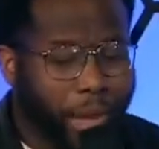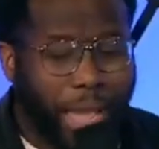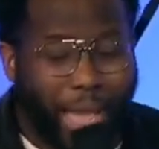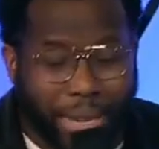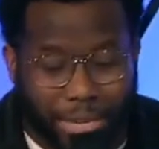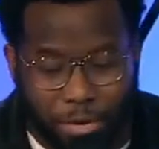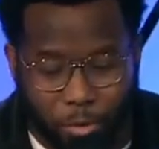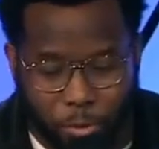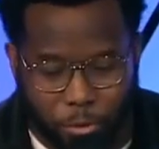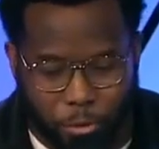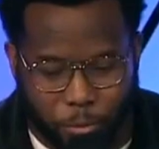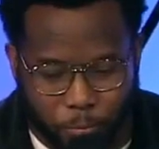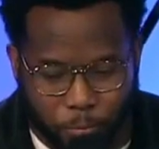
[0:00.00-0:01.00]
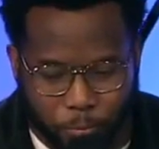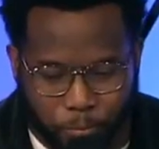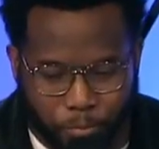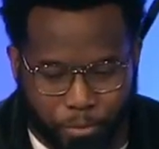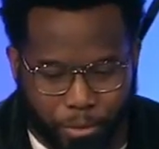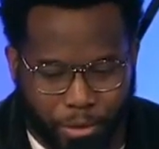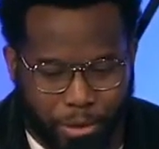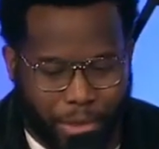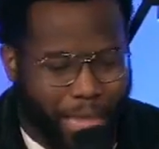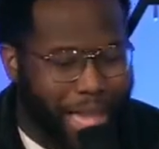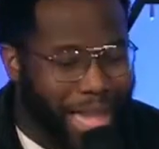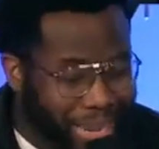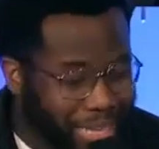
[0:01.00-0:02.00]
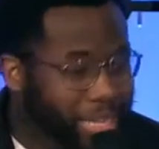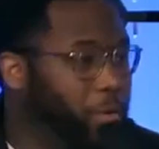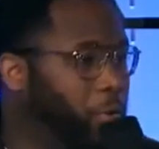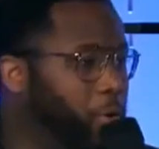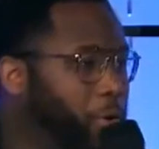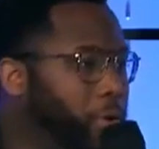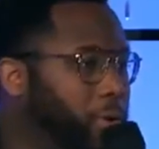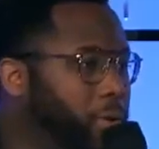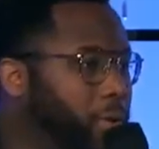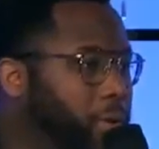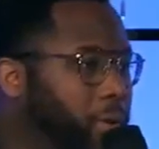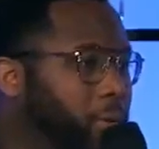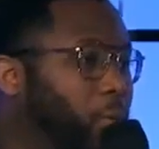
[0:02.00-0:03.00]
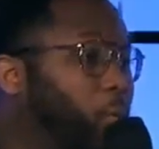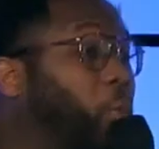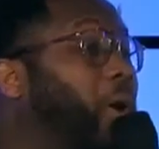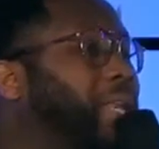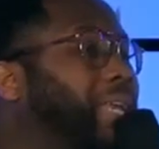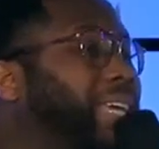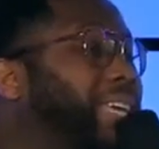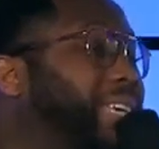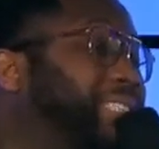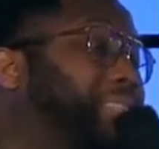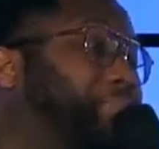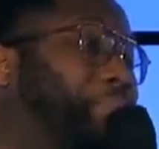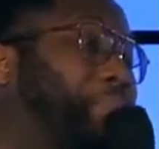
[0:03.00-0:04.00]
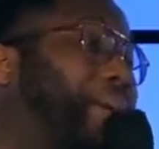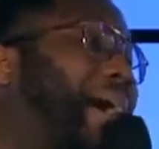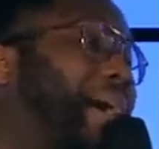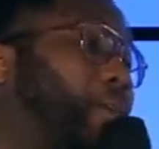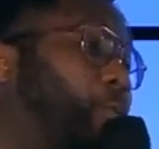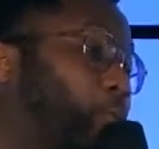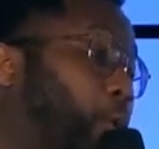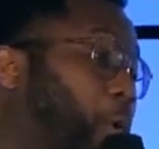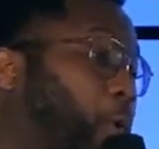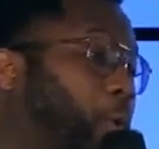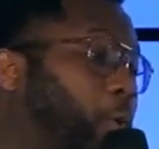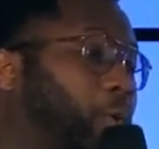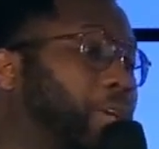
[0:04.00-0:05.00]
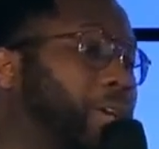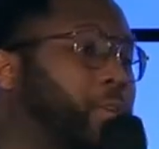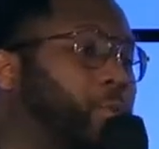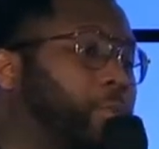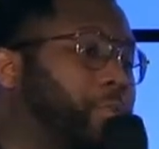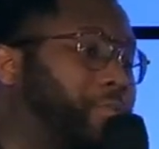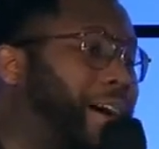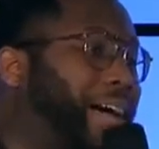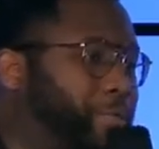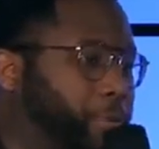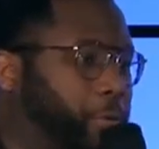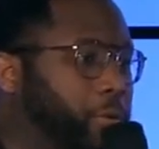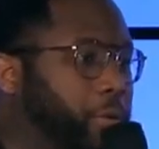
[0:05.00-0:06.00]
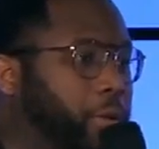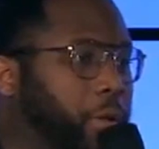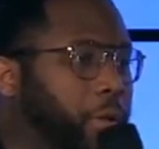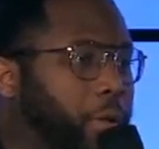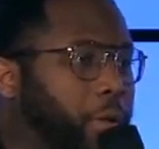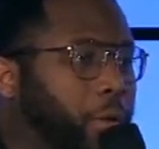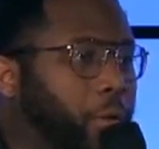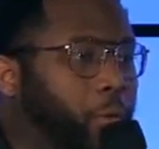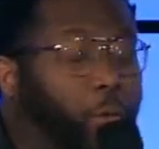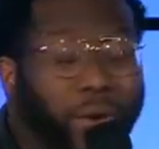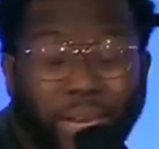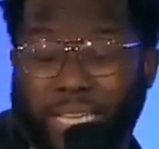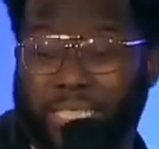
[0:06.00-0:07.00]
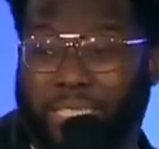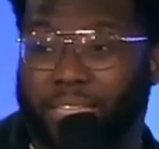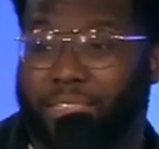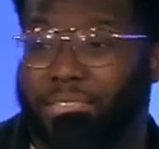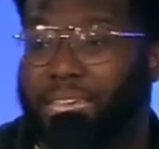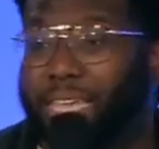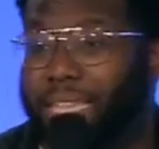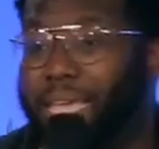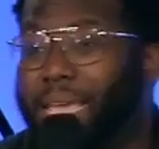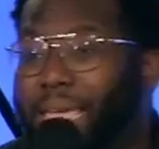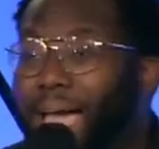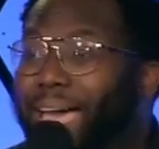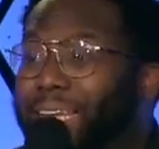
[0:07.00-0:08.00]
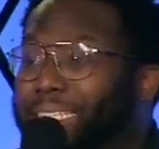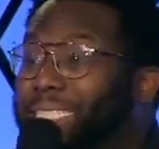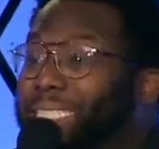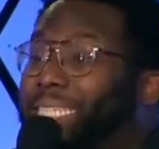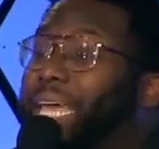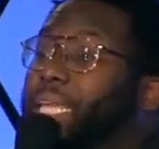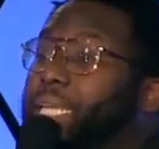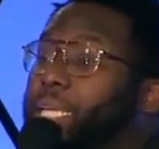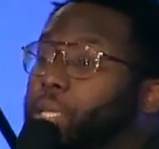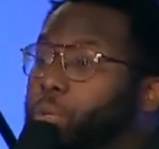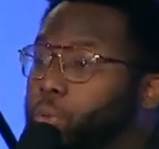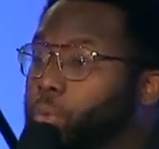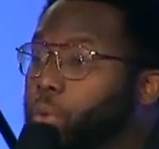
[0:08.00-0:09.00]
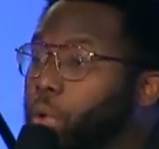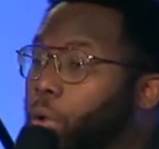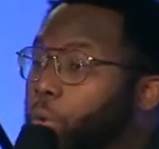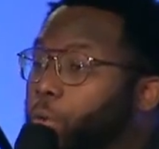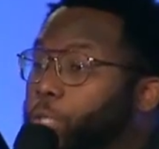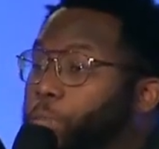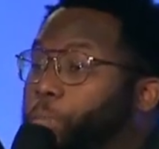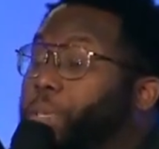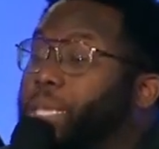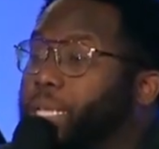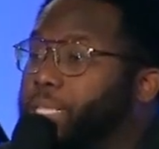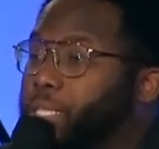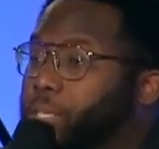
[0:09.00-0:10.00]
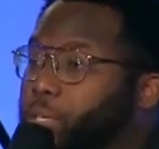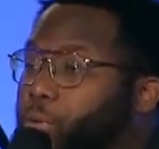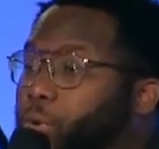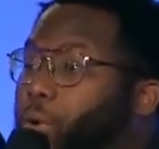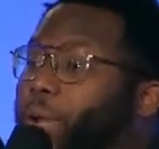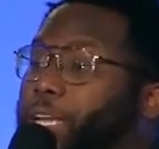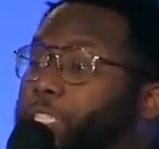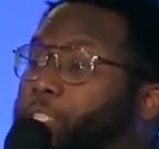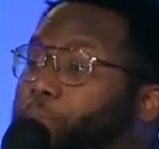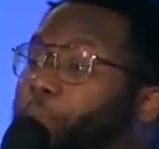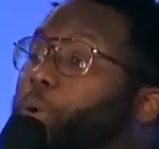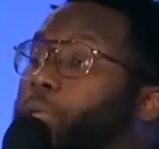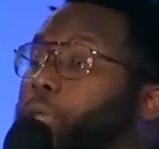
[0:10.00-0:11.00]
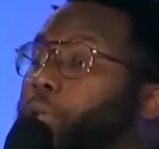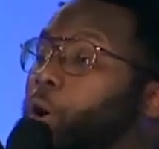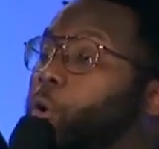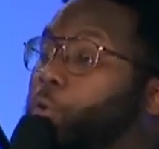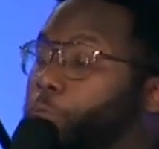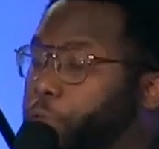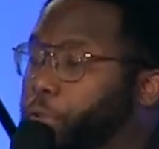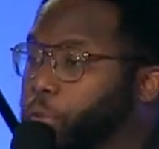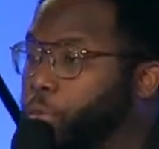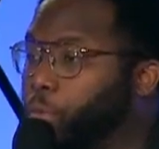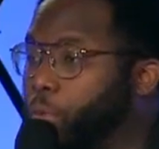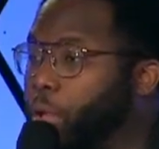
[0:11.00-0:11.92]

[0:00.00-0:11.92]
I need a word. I need a word. What is my role in revival? What is the thing that God is telling you or speaking to you or has spoken over you